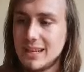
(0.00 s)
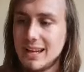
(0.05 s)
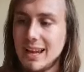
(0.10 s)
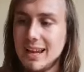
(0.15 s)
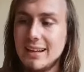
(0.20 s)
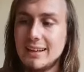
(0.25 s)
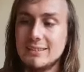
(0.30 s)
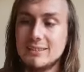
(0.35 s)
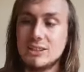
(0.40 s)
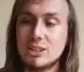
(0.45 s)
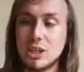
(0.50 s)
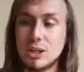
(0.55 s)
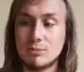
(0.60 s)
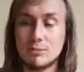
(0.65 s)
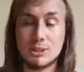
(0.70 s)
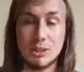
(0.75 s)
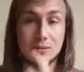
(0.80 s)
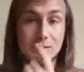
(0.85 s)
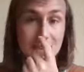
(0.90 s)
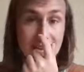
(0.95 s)
in
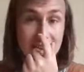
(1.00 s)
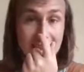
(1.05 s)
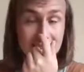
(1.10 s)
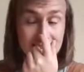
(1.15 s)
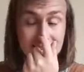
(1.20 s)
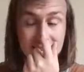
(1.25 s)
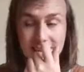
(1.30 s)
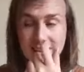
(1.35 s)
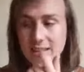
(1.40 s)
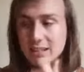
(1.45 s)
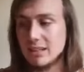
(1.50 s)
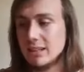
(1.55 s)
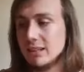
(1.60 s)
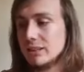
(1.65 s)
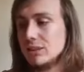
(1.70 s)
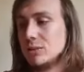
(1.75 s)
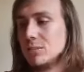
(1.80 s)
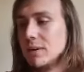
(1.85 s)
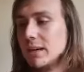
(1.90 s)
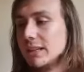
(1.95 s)
terms of that,
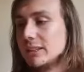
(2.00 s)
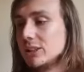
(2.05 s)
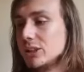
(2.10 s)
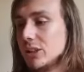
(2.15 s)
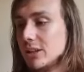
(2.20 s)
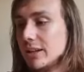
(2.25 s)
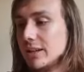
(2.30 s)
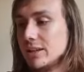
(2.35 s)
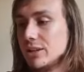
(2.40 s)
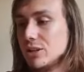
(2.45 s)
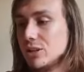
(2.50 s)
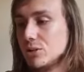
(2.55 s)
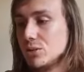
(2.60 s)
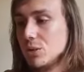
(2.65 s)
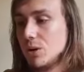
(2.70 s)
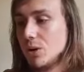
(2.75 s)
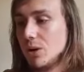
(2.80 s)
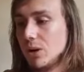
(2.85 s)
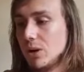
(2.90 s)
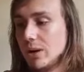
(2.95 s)
to make sure that
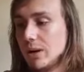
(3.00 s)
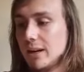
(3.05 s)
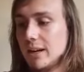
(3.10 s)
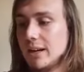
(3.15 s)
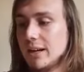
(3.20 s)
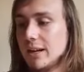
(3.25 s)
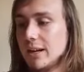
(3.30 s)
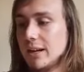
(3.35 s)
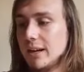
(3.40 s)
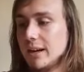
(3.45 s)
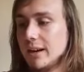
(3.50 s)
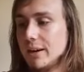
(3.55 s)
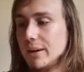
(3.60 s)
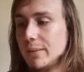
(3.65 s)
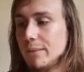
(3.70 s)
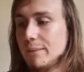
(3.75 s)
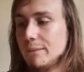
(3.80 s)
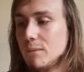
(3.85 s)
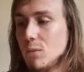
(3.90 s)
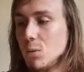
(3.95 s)
you are
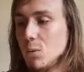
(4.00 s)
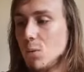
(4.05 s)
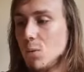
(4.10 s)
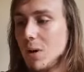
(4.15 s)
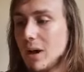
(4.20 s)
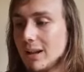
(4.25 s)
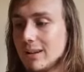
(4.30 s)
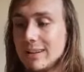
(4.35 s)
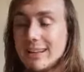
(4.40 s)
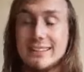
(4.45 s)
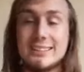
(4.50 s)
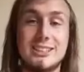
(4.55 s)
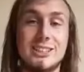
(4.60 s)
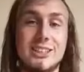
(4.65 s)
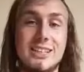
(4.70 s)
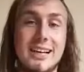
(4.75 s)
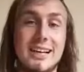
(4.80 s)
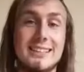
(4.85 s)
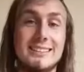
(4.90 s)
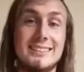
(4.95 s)
um, well
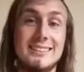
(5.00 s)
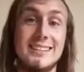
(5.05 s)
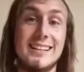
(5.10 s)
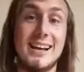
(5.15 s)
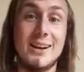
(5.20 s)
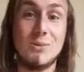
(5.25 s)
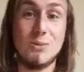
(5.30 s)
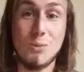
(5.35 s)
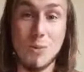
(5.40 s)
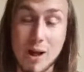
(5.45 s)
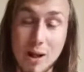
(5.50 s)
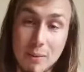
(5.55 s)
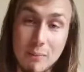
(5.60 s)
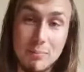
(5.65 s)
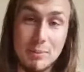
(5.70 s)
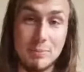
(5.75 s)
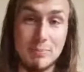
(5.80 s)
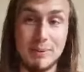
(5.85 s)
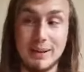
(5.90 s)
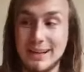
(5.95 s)
educated and well
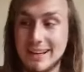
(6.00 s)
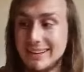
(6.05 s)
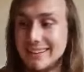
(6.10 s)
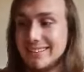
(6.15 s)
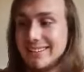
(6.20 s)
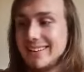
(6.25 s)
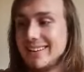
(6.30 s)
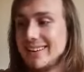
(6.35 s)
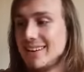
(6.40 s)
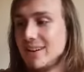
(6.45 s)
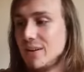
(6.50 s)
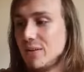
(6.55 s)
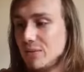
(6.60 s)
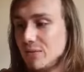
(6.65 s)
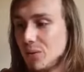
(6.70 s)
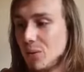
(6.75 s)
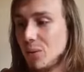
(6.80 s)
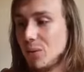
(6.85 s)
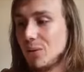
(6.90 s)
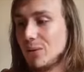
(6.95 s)
prepared
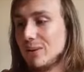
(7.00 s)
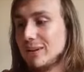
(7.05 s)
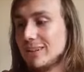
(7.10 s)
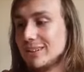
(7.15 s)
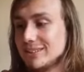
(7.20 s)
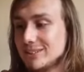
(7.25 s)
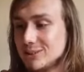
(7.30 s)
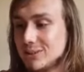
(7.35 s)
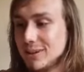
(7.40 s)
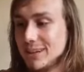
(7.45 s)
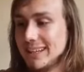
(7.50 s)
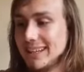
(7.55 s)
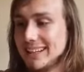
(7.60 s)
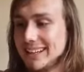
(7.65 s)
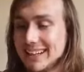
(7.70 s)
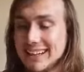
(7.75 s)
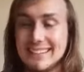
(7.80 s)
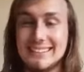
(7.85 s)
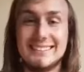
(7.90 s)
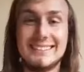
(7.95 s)
for
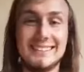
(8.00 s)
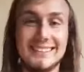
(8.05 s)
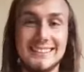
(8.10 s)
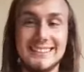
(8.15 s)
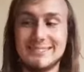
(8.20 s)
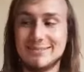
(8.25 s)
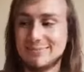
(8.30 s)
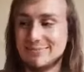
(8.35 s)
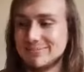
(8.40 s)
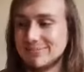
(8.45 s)
2018.